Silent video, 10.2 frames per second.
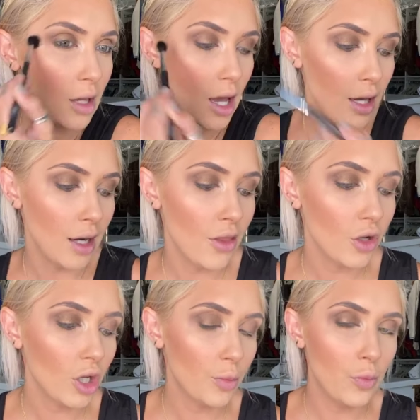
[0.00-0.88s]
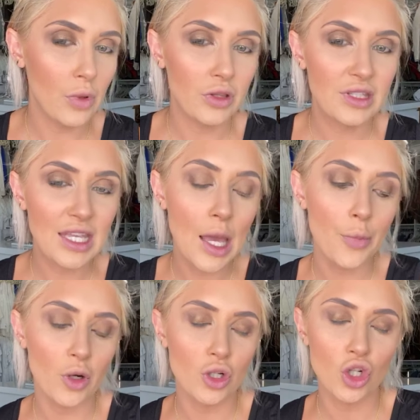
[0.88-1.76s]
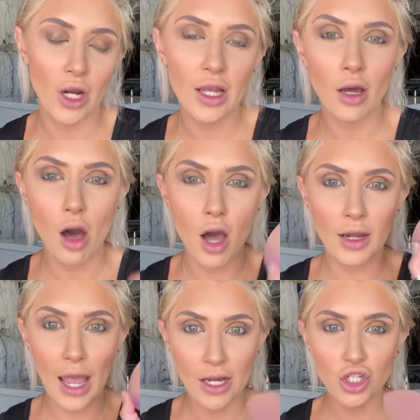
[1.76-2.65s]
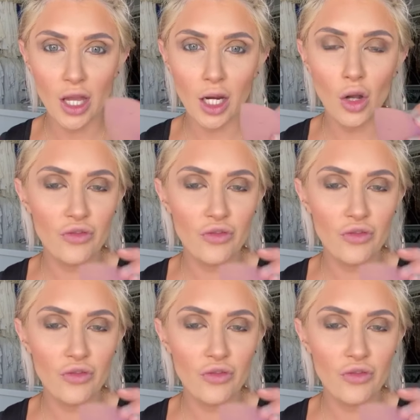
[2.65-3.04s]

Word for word: Another good tip or trick on eyeshadow,